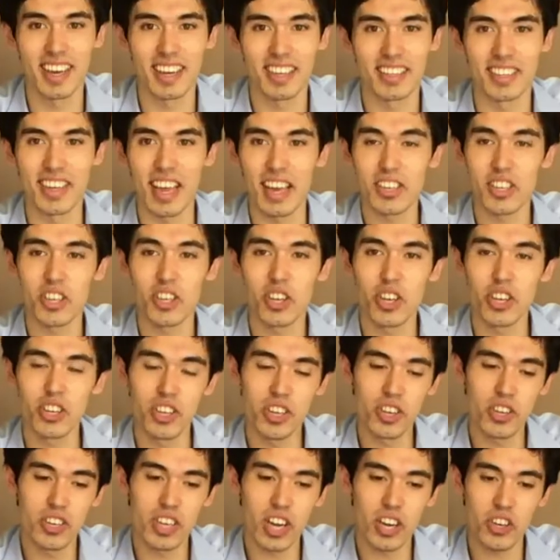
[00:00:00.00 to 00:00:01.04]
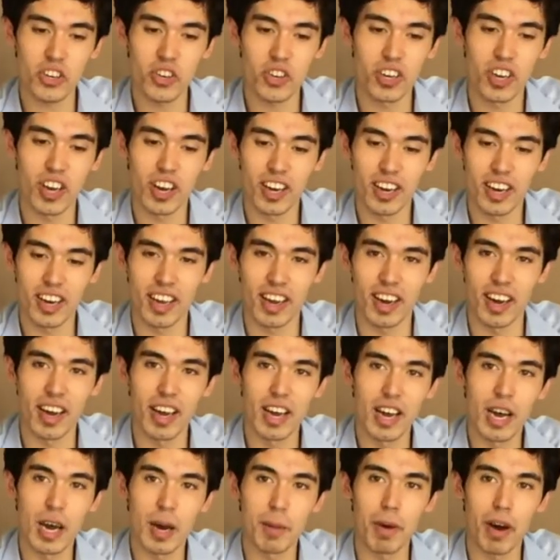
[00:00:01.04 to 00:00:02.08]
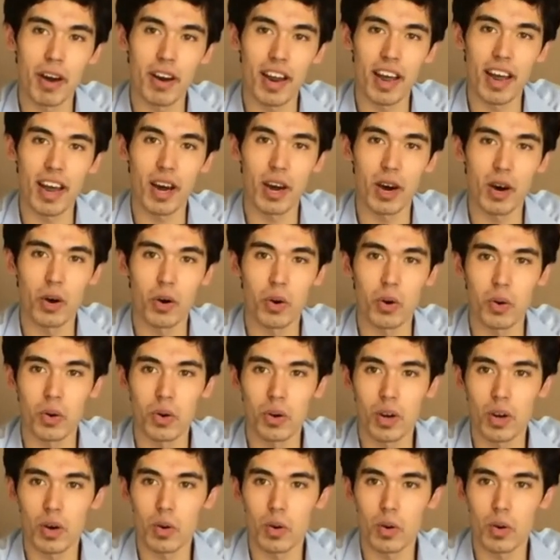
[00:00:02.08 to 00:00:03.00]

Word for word: Yeah, so you, so you touched on earlier about how